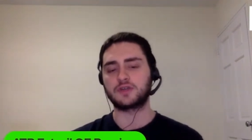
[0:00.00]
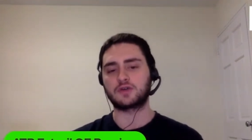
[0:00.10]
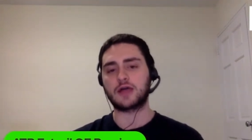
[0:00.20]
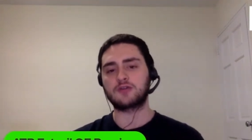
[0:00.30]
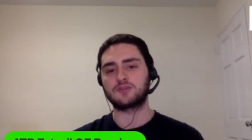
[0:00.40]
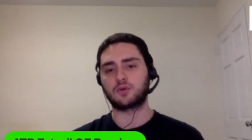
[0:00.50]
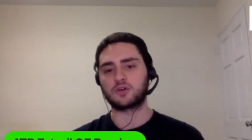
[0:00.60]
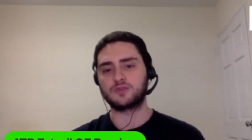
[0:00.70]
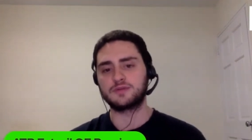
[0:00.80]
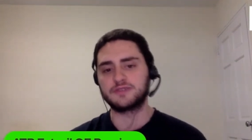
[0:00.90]
The crowd
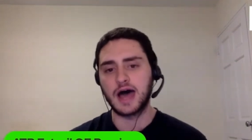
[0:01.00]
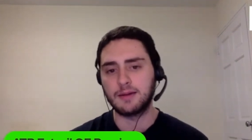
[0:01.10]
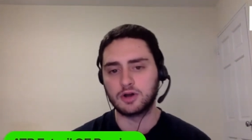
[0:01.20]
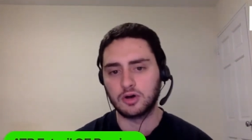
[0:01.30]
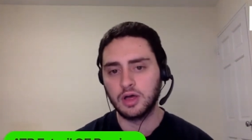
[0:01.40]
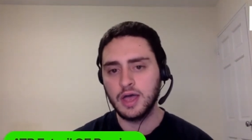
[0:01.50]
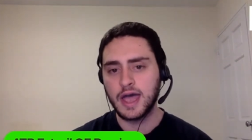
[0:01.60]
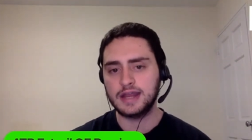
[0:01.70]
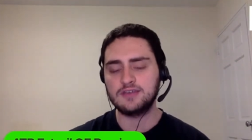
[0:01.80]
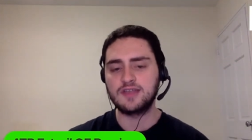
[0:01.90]
support's been phenomenal,
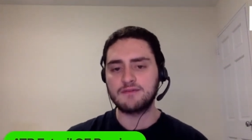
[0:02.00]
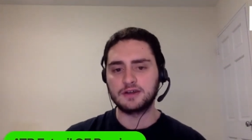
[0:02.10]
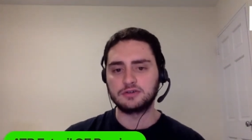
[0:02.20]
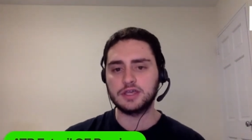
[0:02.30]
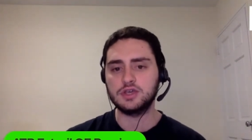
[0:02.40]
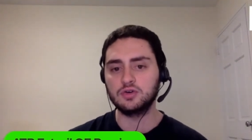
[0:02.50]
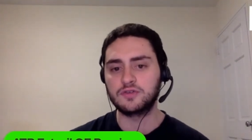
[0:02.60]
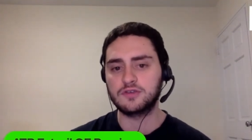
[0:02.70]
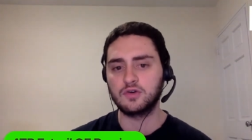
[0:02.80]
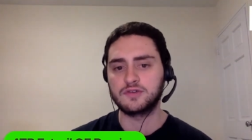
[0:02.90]
and he's definitely
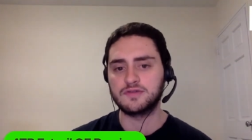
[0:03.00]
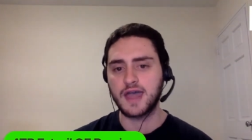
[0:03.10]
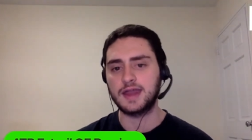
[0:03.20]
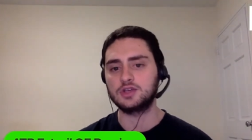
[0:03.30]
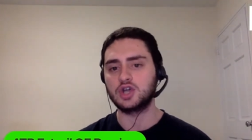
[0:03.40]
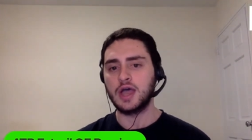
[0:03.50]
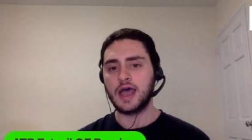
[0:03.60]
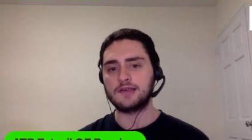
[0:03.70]
used it to his advantage